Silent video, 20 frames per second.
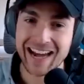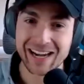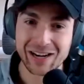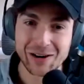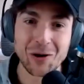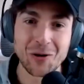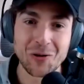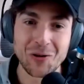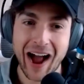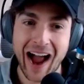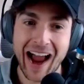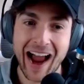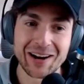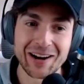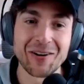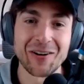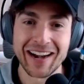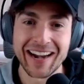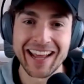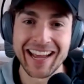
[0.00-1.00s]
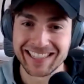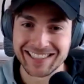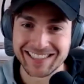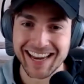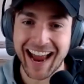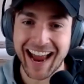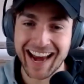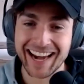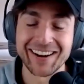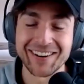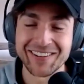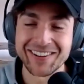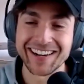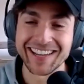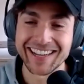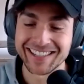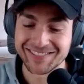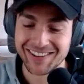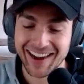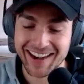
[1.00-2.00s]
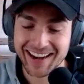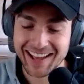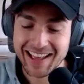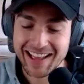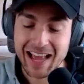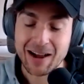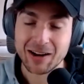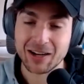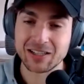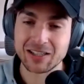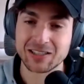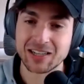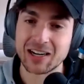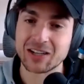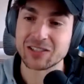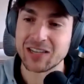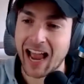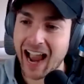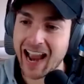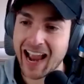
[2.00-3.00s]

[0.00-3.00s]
know it is. I know it is, right? Because I